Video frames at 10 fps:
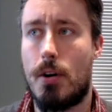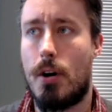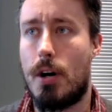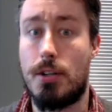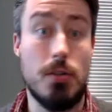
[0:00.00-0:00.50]

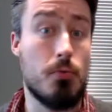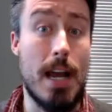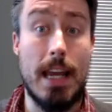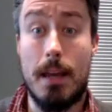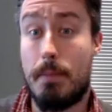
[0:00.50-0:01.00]
on just
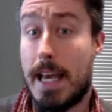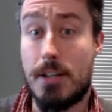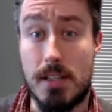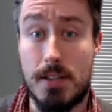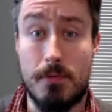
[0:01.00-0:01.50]
ranking
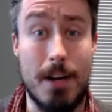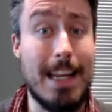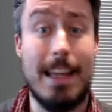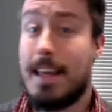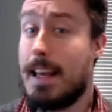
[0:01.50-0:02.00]
pages for
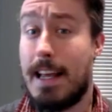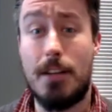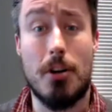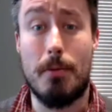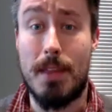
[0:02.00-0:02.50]
any
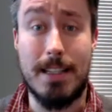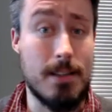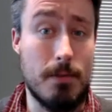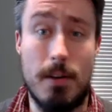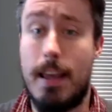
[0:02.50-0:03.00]
term
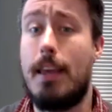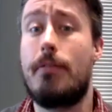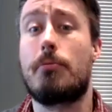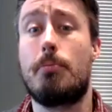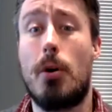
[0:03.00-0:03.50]
that's
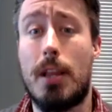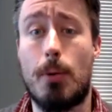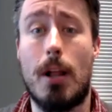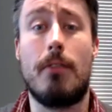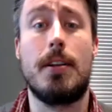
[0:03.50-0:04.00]
even remotely
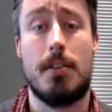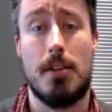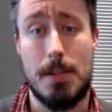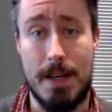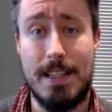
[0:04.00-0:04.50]
relevant to their
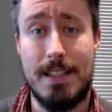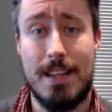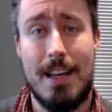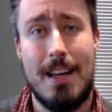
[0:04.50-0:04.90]
space.